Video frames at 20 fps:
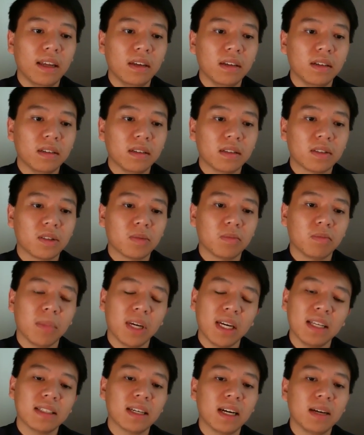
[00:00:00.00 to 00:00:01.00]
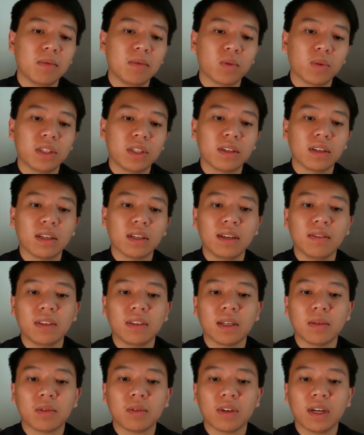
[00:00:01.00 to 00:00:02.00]
And many times we should leave
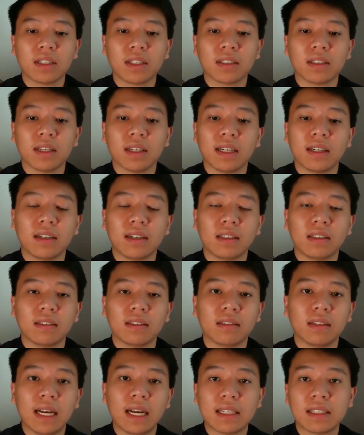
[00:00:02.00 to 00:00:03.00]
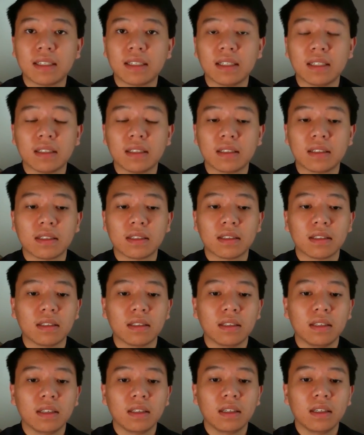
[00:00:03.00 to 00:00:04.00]
the abstraction layer as it is.
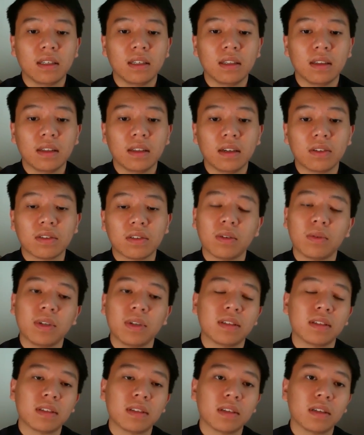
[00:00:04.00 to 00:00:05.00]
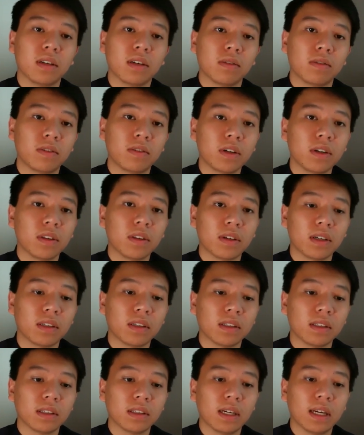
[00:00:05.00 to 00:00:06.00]
There is no reason to go
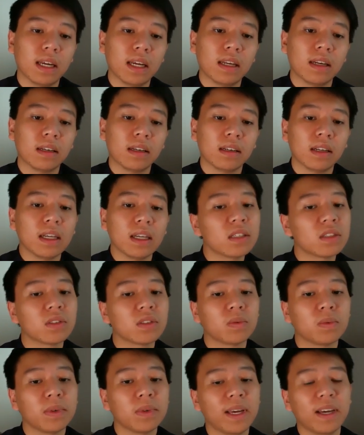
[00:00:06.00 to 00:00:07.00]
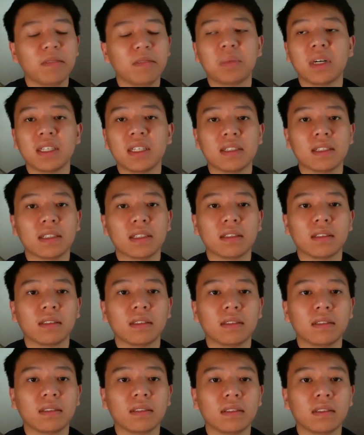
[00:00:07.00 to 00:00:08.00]
further unless we have precedent.